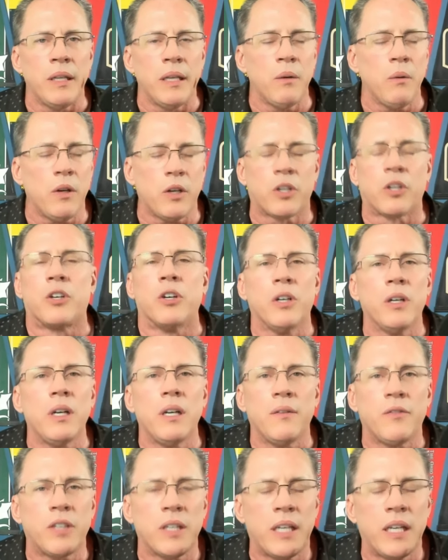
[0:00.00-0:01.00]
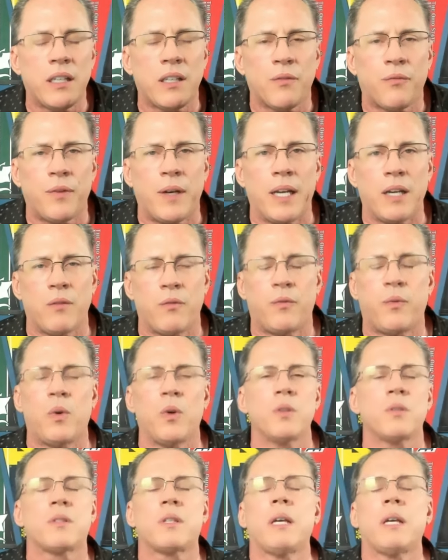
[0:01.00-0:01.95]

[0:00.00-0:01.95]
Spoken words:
They were good enough to get to Final Fours.